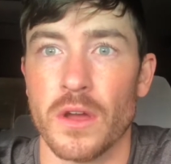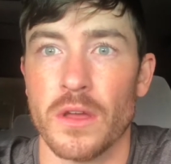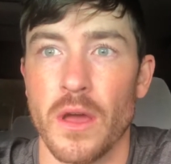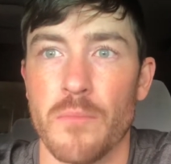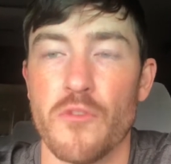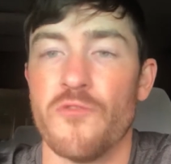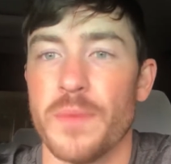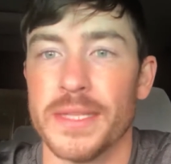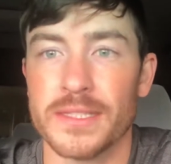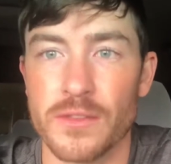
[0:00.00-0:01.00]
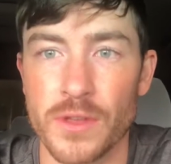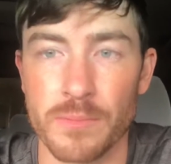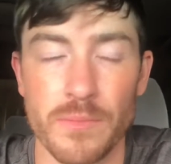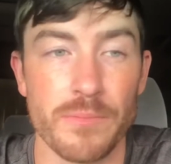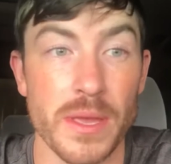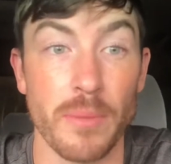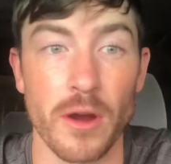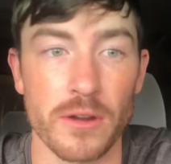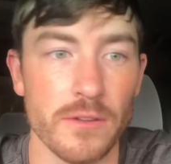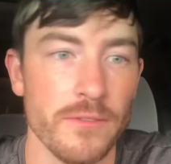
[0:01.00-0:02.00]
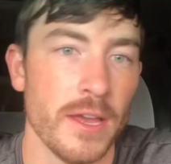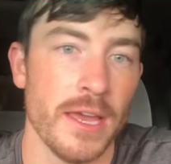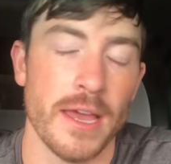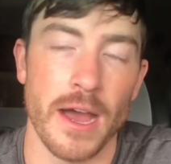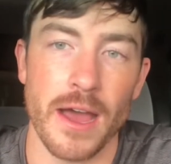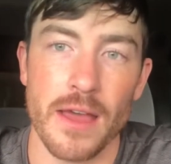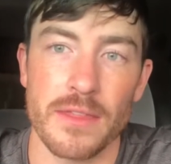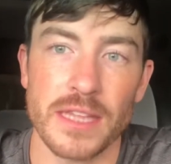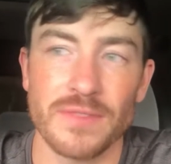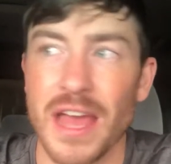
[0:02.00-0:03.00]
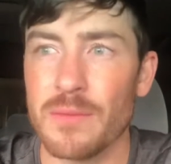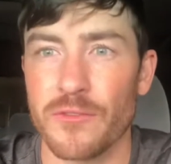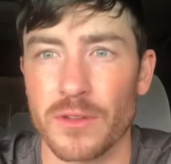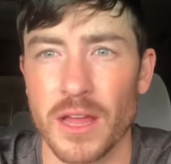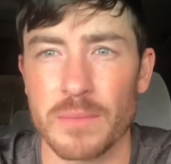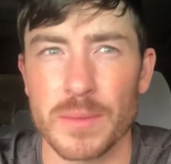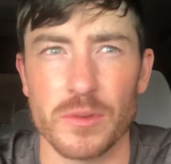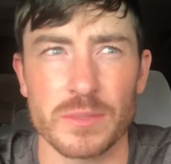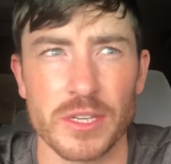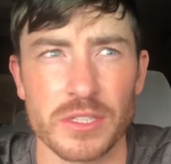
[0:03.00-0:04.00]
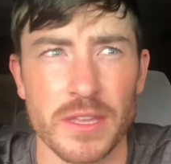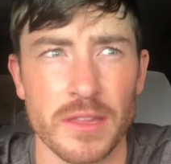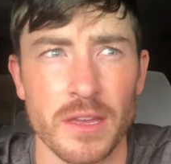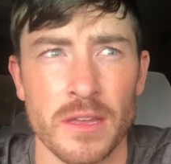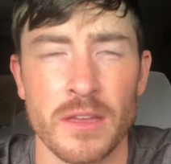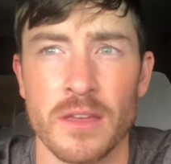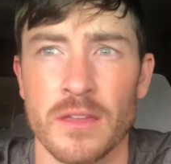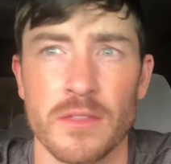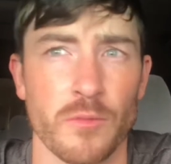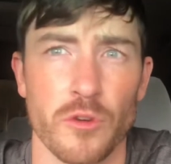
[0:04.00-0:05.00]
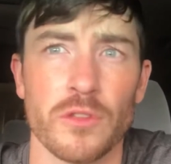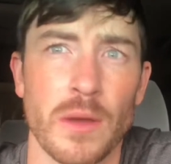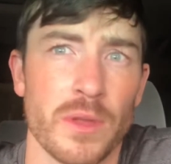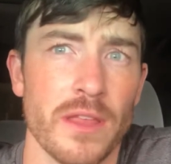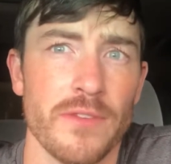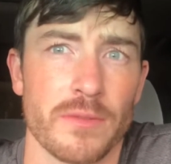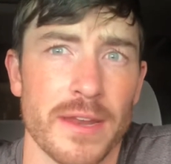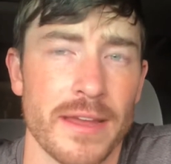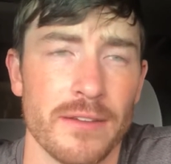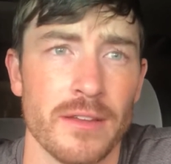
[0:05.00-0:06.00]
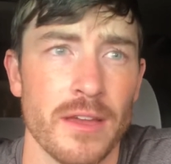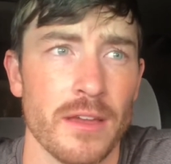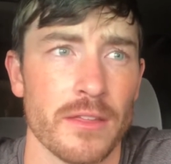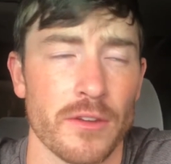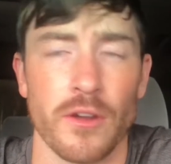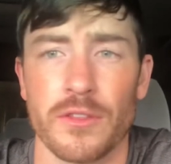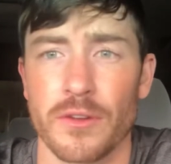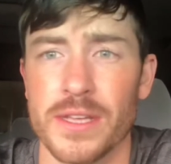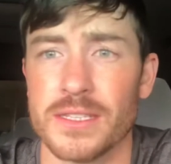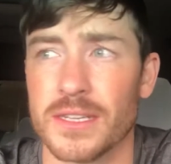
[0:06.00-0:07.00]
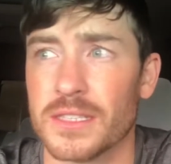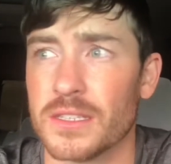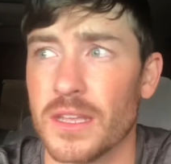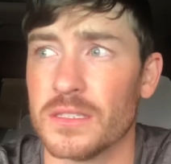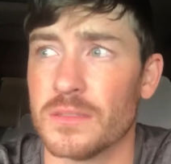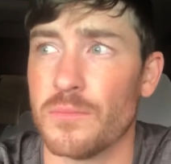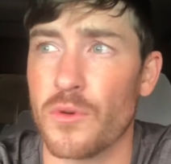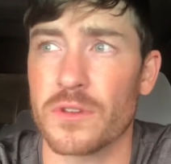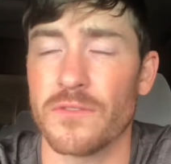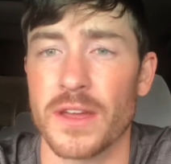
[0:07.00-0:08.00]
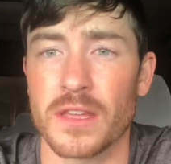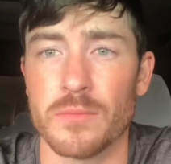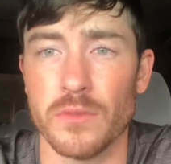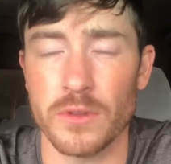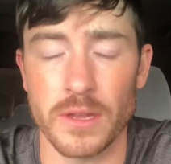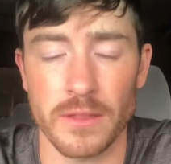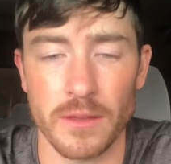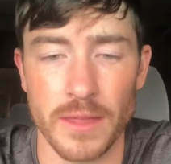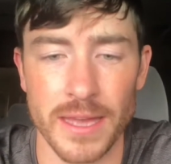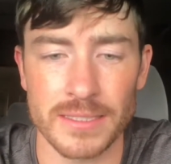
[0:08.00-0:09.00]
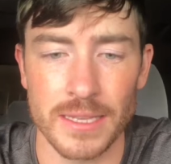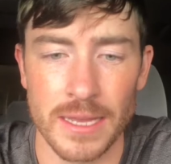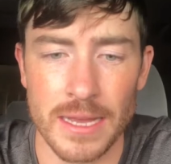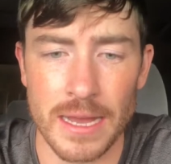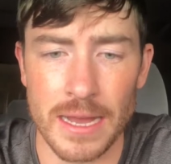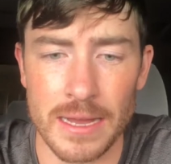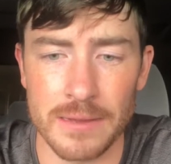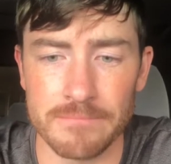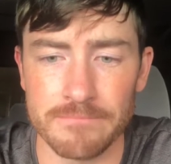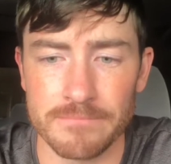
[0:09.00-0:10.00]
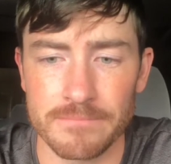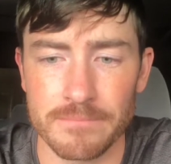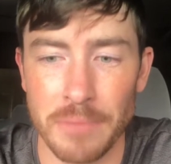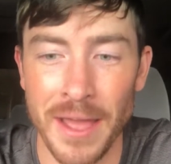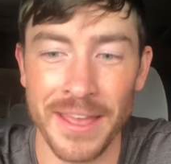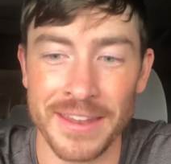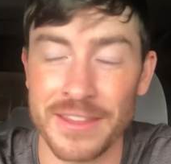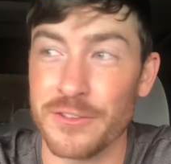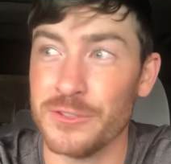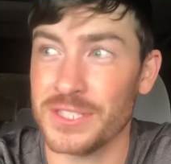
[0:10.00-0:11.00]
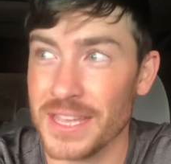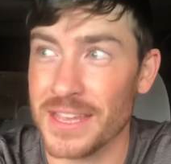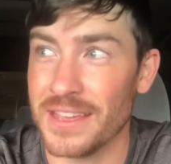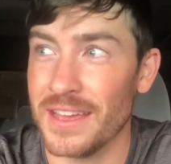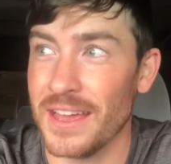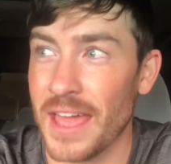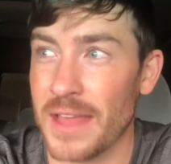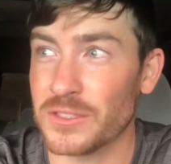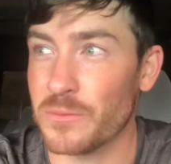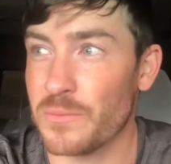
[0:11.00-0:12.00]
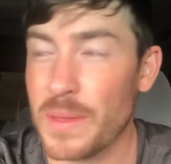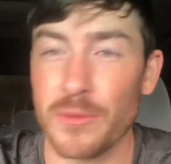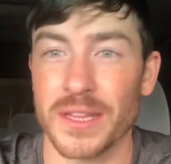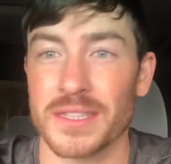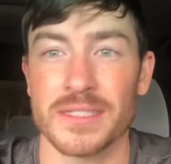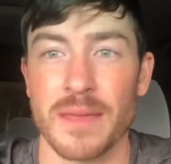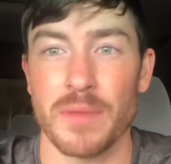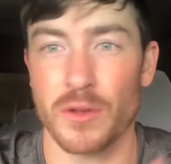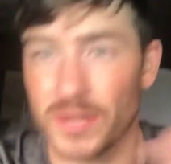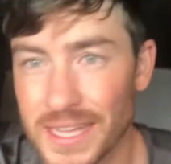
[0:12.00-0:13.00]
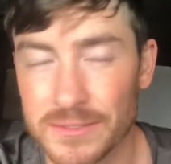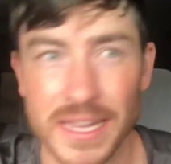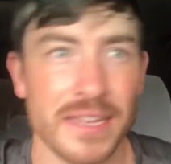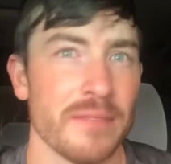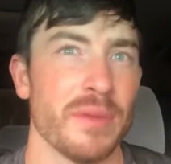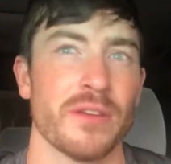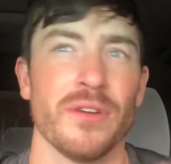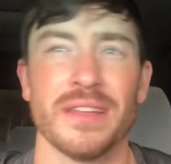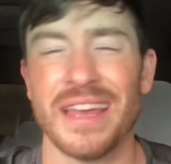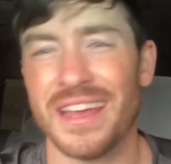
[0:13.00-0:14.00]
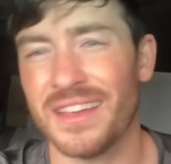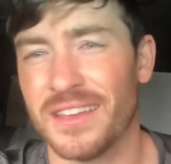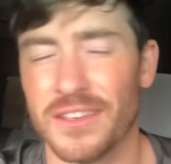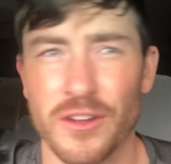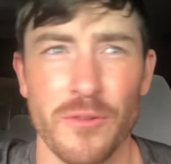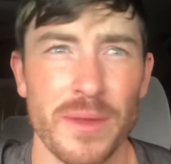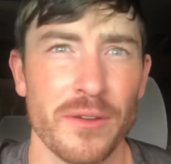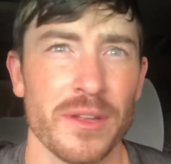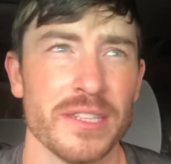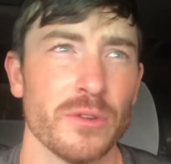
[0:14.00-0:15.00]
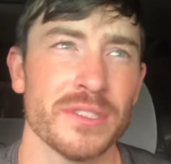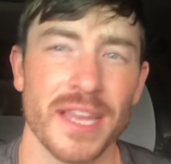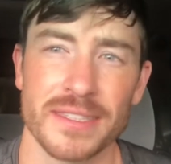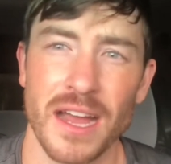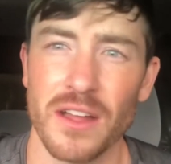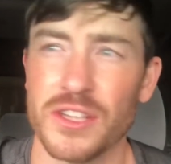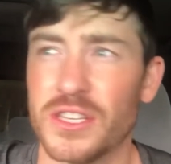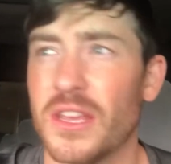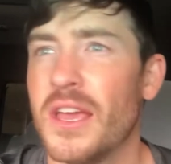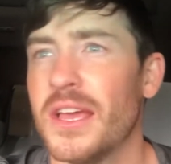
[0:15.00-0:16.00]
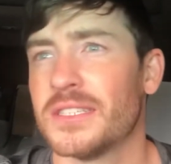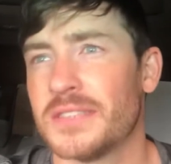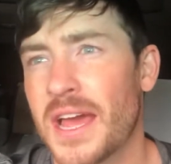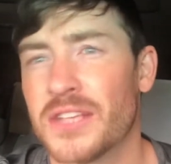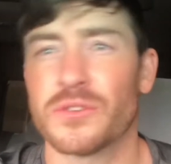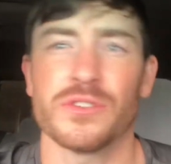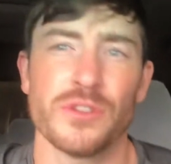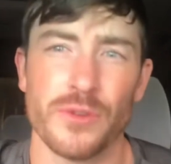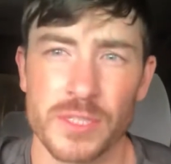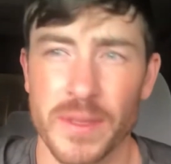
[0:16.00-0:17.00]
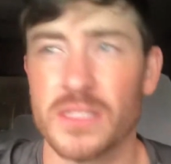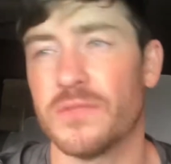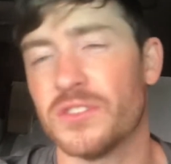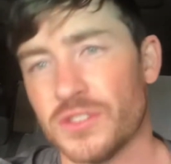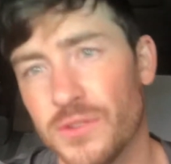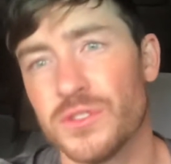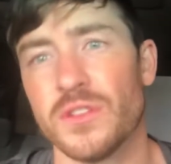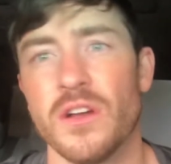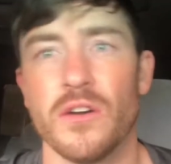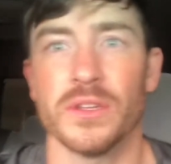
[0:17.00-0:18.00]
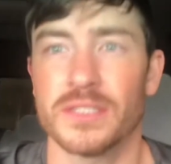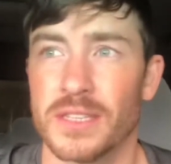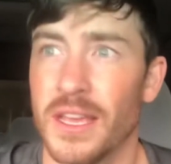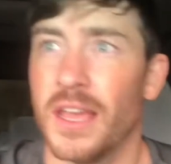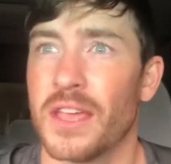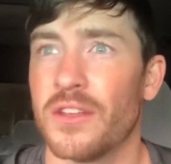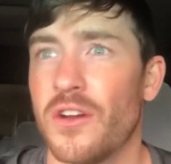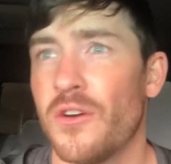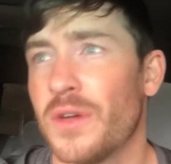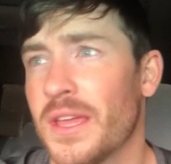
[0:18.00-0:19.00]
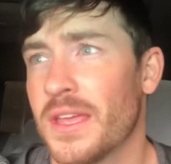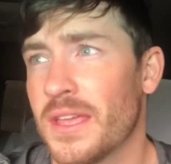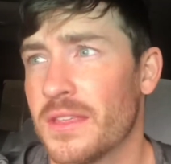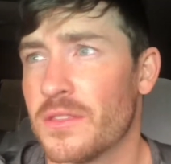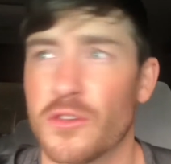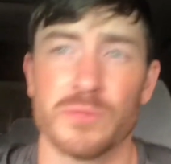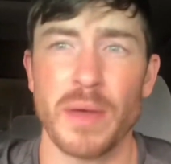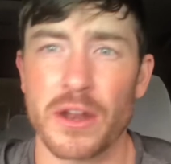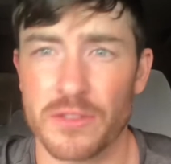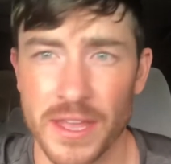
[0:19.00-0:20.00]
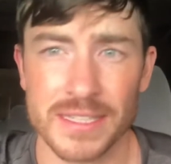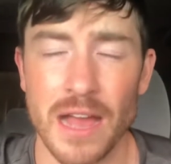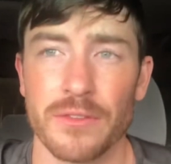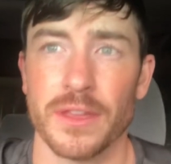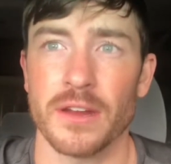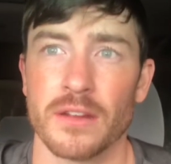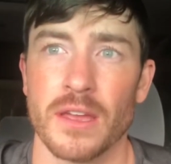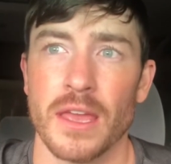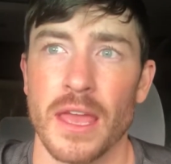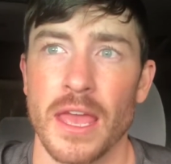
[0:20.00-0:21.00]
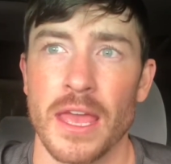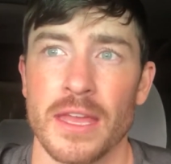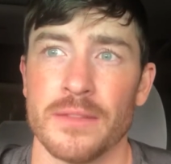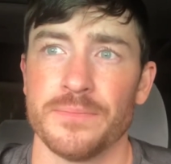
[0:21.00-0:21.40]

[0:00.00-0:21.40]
a movement that you can be a part of. That's valuable for a lot of people, especially in the world that we live in right now. Like, all the craziness, it's important to find a community and all that. But you see, and so people like to say Bitcoin's outdated. Bitcoin is old technology. It's a dinosaur. It's too expensive. It's too slow. There's better things out there. And